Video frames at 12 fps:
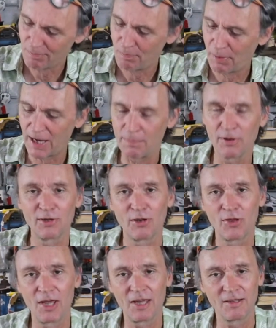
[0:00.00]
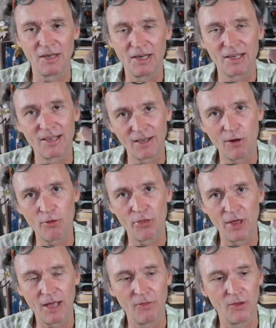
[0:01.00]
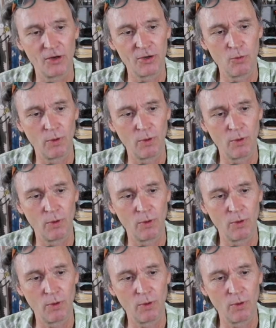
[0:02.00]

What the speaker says: paper to things and it's so thin that you